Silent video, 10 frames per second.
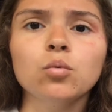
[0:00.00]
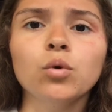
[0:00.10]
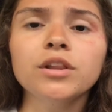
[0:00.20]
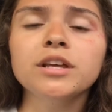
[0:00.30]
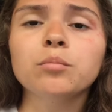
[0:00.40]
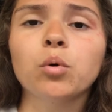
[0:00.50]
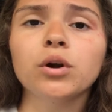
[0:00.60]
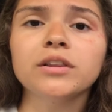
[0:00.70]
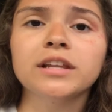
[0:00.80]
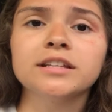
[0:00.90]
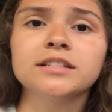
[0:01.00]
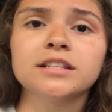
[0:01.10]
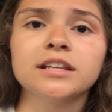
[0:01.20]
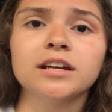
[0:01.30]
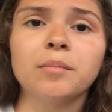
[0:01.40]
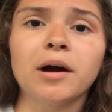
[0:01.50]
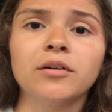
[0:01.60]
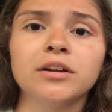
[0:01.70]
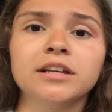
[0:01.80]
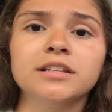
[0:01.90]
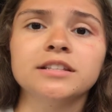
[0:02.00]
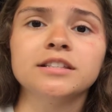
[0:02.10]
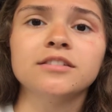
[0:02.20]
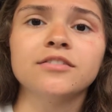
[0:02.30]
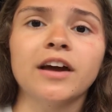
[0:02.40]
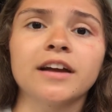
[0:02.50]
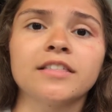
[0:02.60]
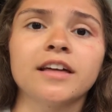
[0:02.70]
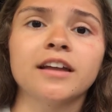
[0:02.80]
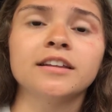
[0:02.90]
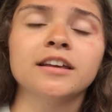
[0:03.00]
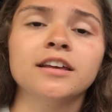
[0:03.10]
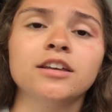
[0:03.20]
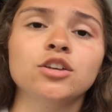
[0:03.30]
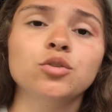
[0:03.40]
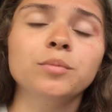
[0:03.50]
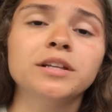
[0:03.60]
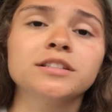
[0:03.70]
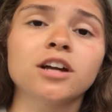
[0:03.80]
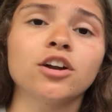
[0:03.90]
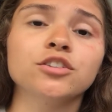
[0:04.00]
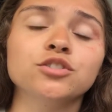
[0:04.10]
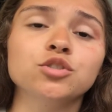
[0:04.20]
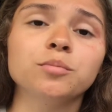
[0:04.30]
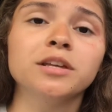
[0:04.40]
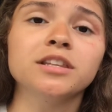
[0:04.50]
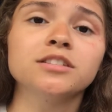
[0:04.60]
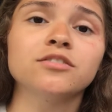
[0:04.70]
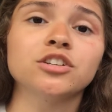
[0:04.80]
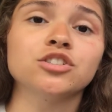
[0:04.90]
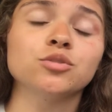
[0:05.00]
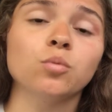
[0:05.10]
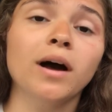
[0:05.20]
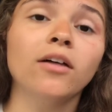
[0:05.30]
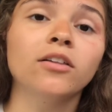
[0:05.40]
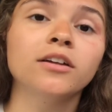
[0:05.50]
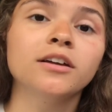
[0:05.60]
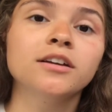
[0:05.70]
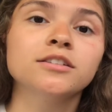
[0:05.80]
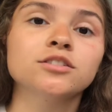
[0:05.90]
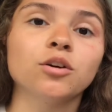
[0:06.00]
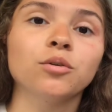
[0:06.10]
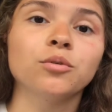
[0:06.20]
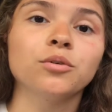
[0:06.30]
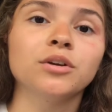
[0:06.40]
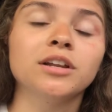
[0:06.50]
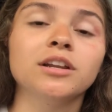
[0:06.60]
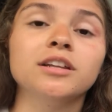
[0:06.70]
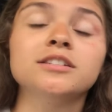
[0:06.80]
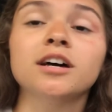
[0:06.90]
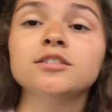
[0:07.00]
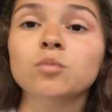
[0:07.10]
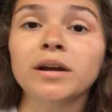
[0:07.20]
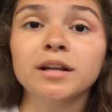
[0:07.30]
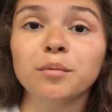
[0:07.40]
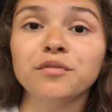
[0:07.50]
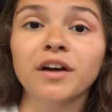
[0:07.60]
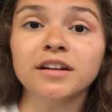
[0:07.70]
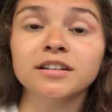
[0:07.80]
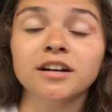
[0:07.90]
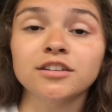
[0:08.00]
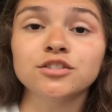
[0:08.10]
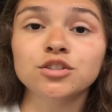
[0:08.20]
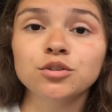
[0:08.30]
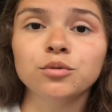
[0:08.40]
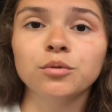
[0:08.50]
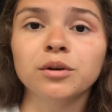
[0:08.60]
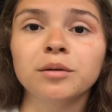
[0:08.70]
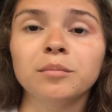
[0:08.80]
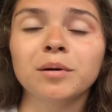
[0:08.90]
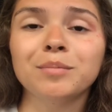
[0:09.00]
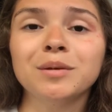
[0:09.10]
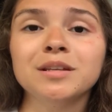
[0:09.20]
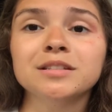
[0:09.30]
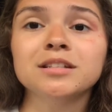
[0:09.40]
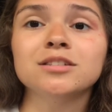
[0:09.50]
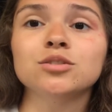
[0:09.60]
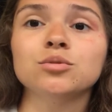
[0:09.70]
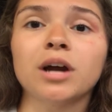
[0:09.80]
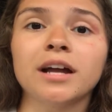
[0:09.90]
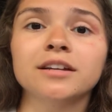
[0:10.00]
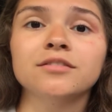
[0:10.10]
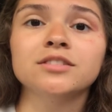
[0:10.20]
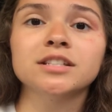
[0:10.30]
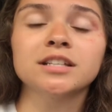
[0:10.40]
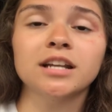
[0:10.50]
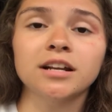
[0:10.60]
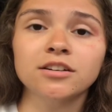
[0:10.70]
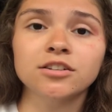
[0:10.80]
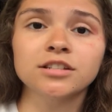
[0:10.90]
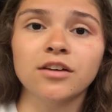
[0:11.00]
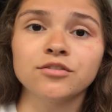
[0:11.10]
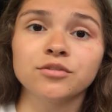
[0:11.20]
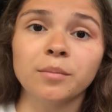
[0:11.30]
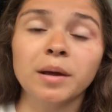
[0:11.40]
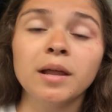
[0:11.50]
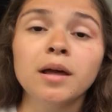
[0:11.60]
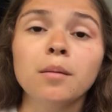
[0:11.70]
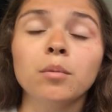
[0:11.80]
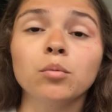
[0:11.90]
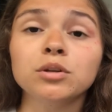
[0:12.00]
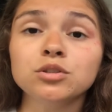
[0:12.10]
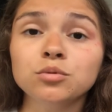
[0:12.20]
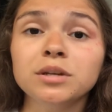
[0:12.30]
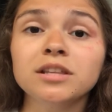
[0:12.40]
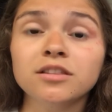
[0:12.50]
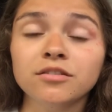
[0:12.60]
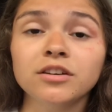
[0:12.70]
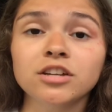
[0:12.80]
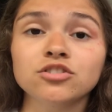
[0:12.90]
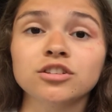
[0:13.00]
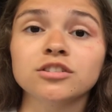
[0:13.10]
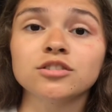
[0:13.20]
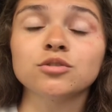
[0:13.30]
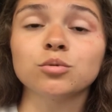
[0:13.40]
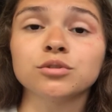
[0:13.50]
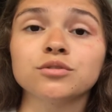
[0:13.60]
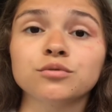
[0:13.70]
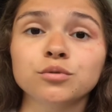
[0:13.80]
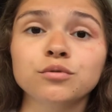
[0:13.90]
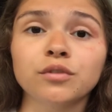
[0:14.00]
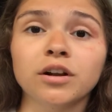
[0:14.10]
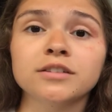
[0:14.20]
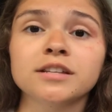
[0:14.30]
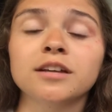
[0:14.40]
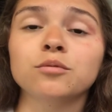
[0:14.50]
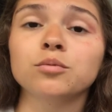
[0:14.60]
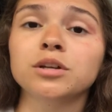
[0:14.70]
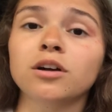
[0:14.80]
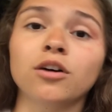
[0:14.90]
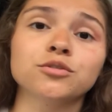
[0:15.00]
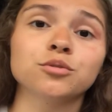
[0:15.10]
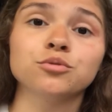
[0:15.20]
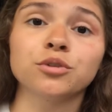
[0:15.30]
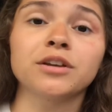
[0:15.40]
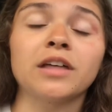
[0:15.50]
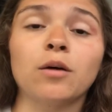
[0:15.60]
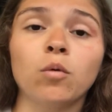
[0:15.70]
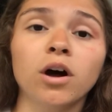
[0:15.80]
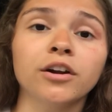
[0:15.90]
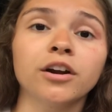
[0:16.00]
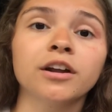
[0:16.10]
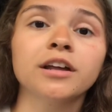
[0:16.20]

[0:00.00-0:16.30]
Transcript: one of the important things to think about is the fact that humans are consuming these fish as well. So it does wind up affecting us too. It might be easy to kind of disconnect ourselves from it, but we do eat the fish. It is a source of food for us, and we also drink that water.